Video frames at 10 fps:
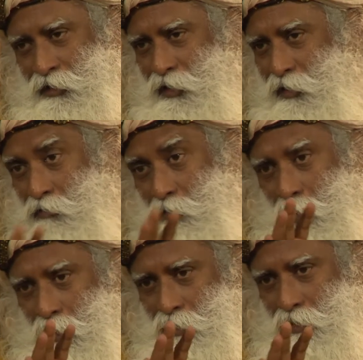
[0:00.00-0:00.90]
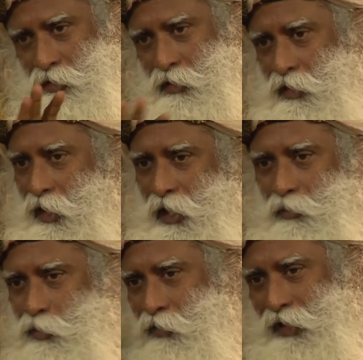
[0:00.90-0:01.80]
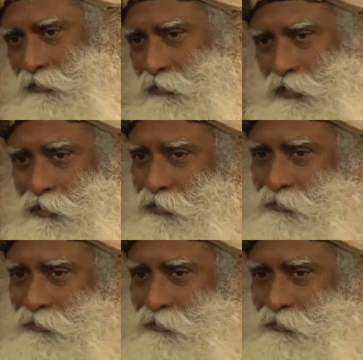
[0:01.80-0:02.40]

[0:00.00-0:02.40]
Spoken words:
said, if you pause, I won't write further.